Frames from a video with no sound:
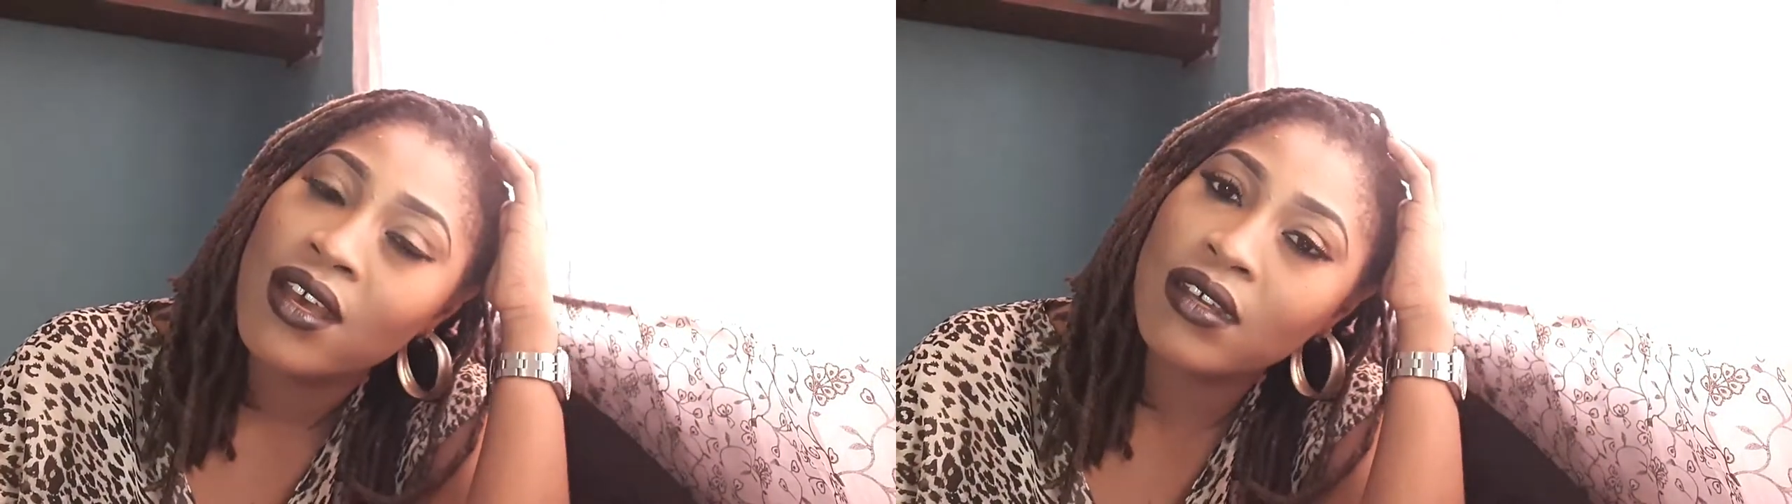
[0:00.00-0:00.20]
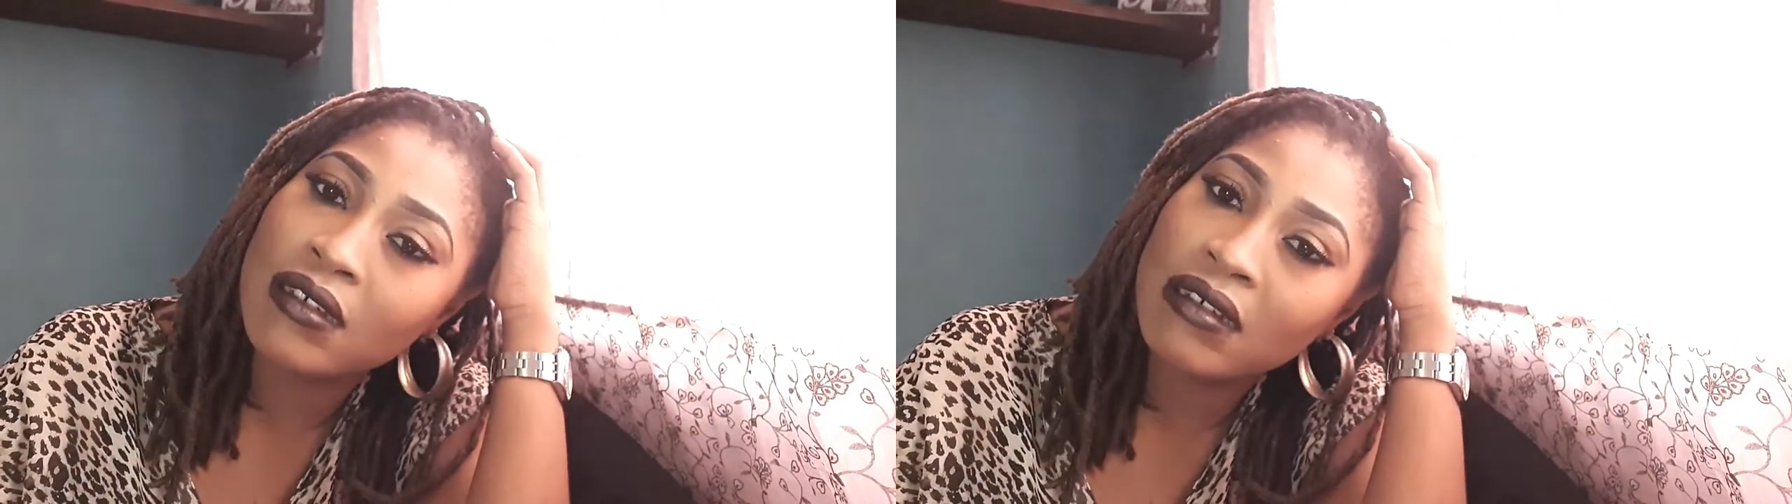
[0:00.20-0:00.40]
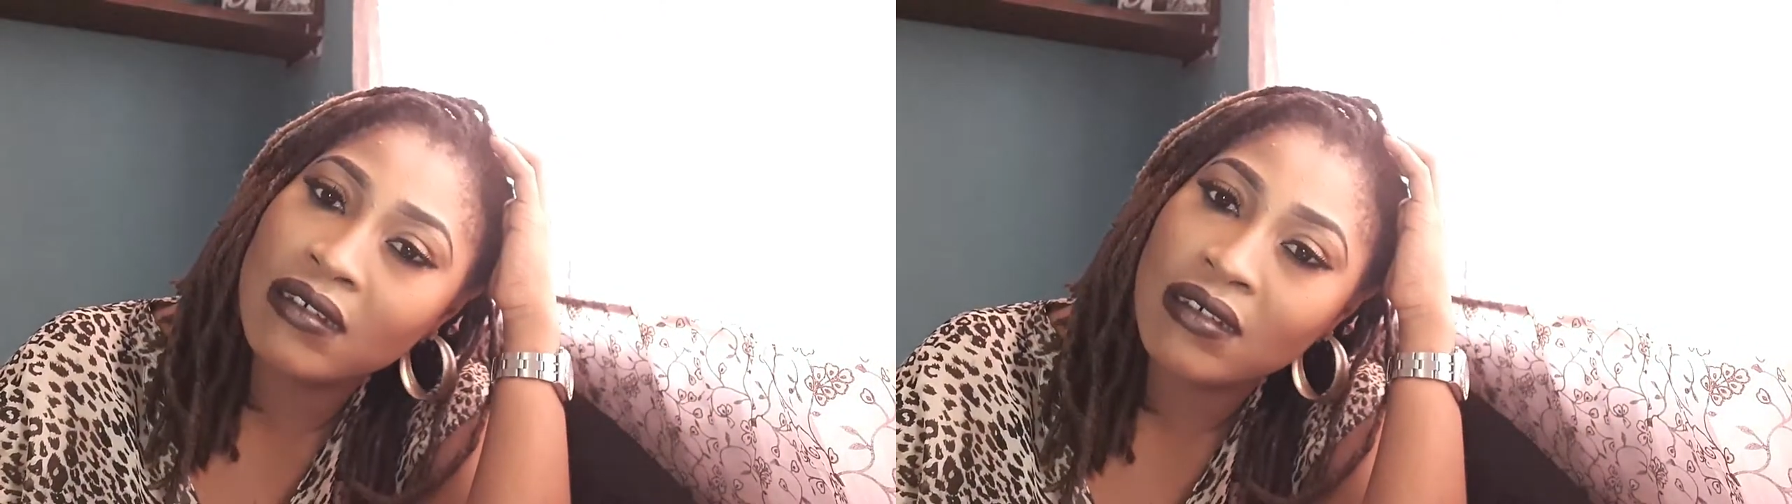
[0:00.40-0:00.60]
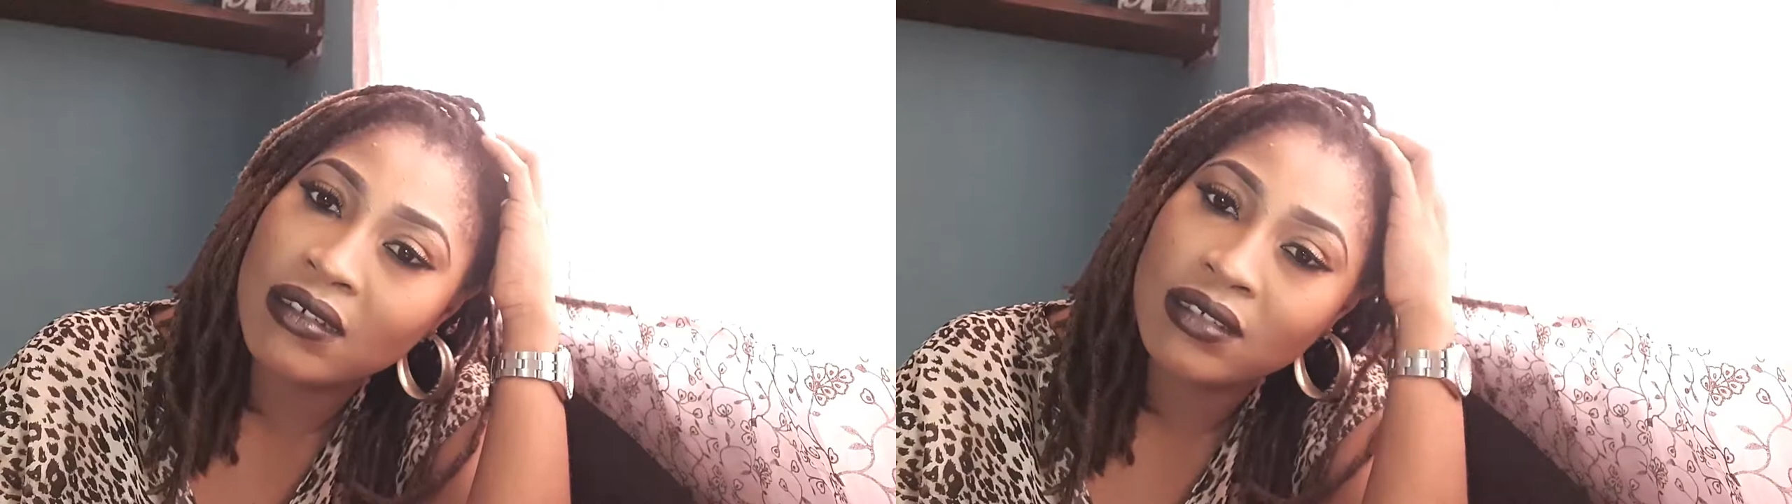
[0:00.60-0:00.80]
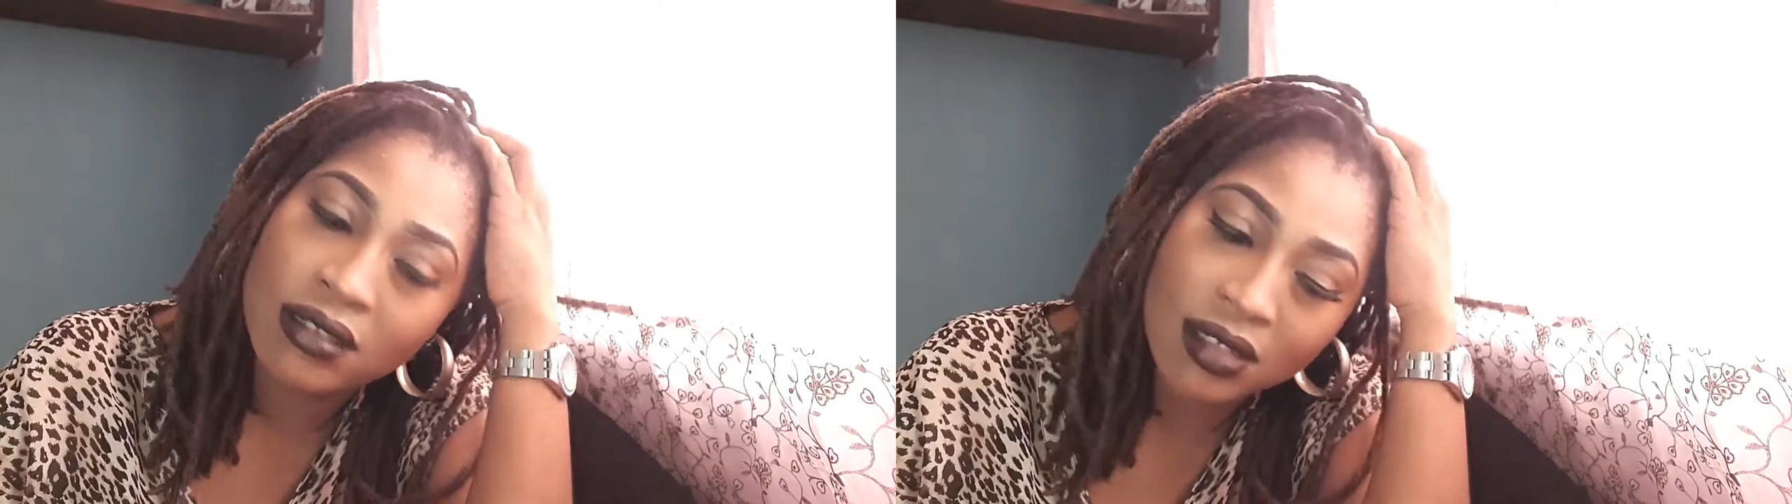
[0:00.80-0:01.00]
Oh,
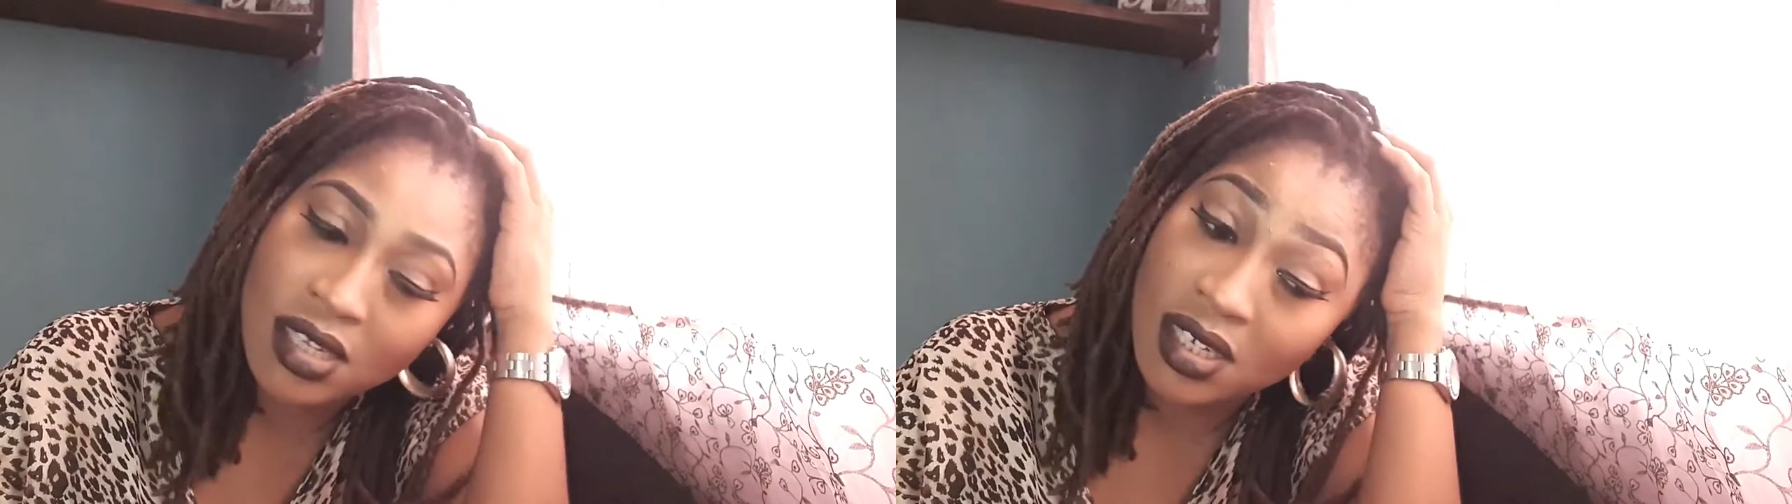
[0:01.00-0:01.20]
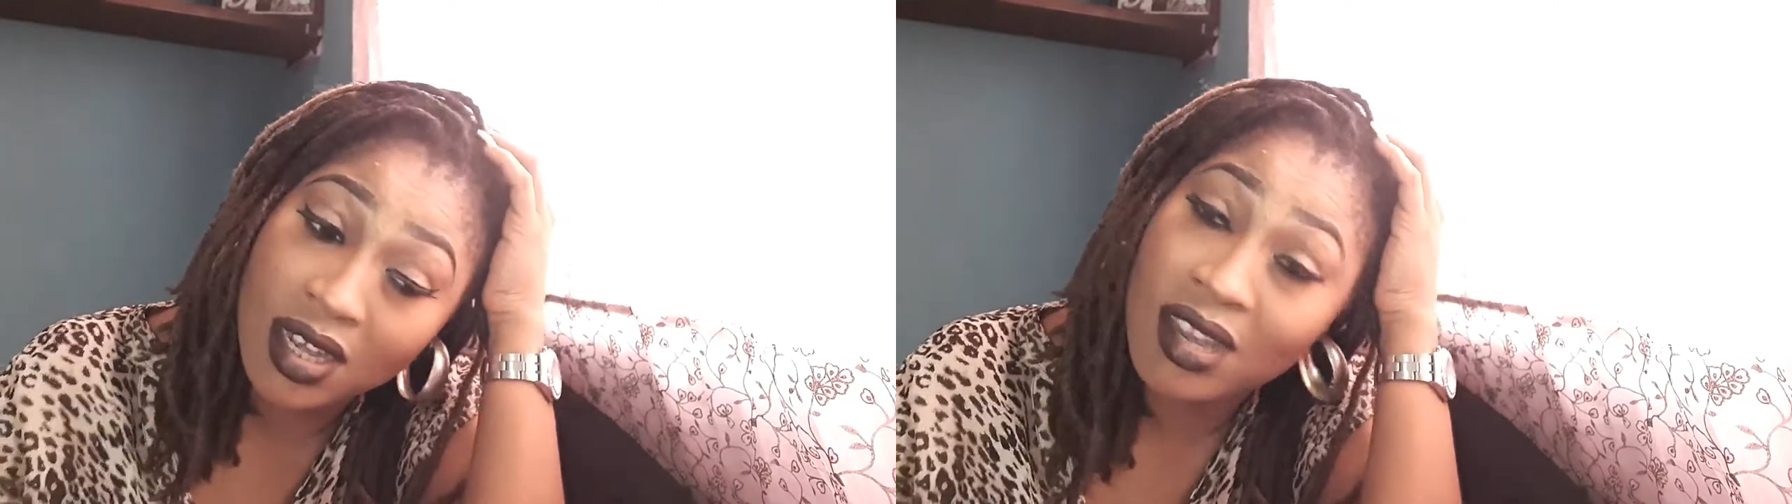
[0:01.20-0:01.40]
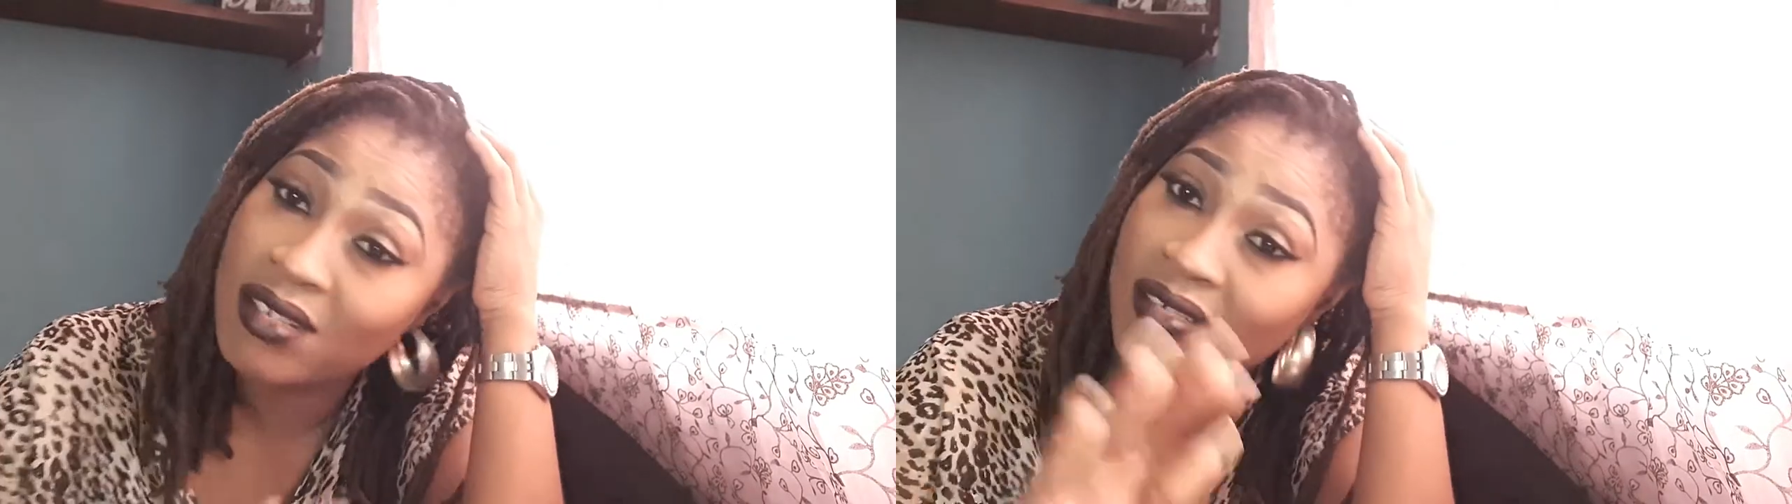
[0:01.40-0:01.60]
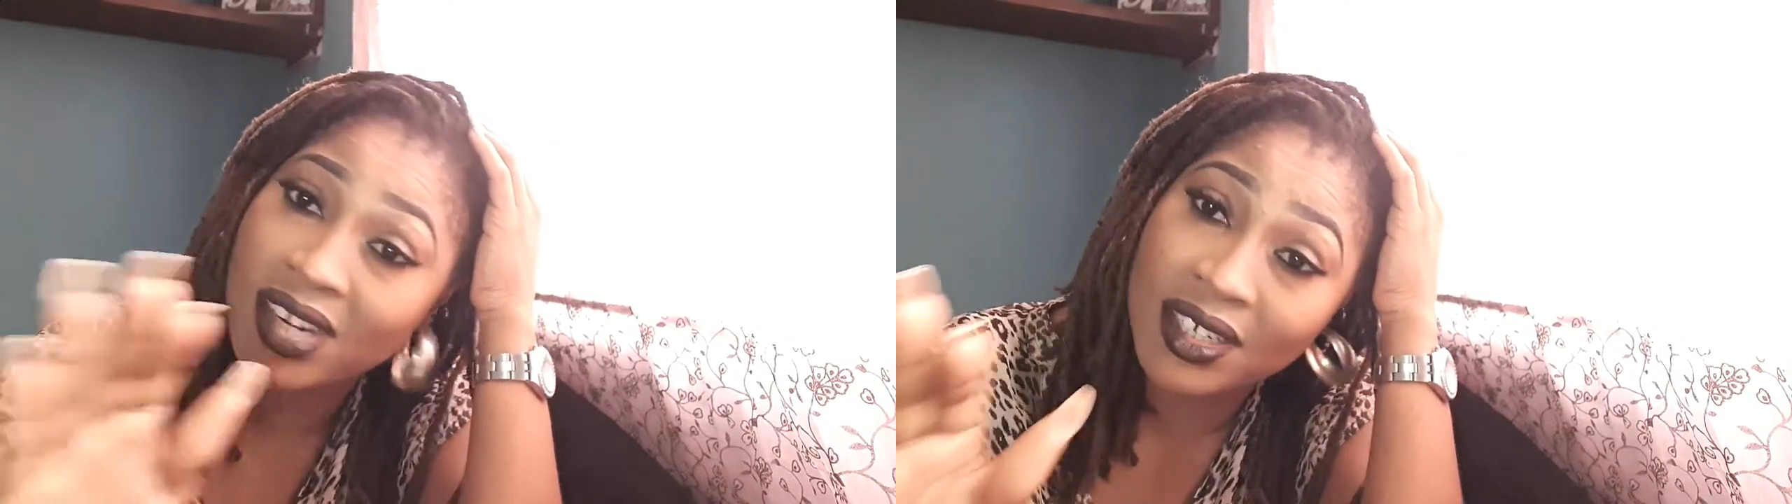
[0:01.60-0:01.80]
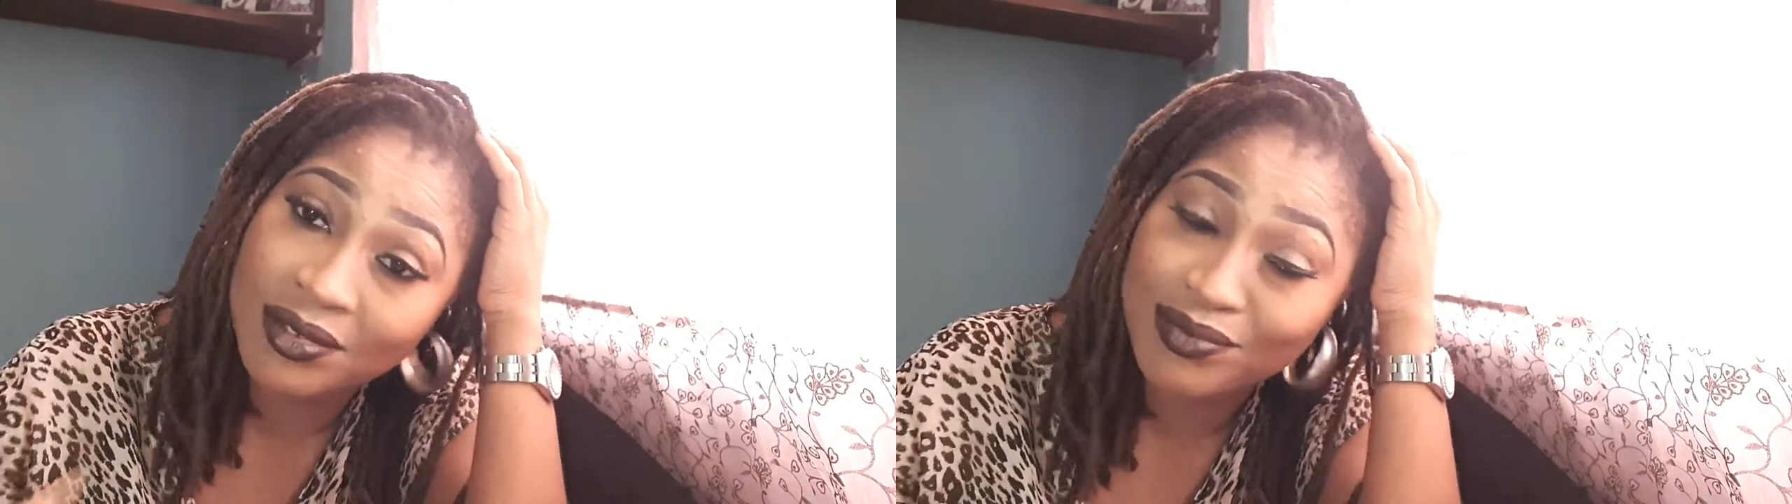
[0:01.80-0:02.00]
Chacha can
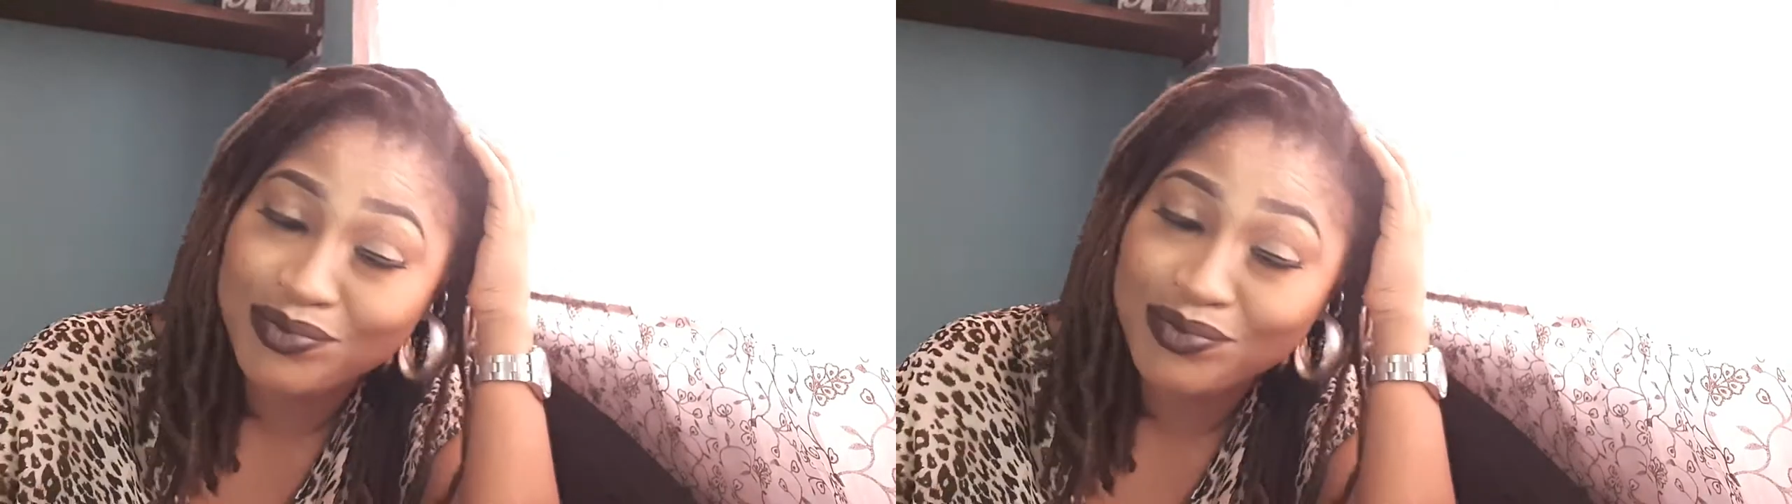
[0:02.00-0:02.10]
cry.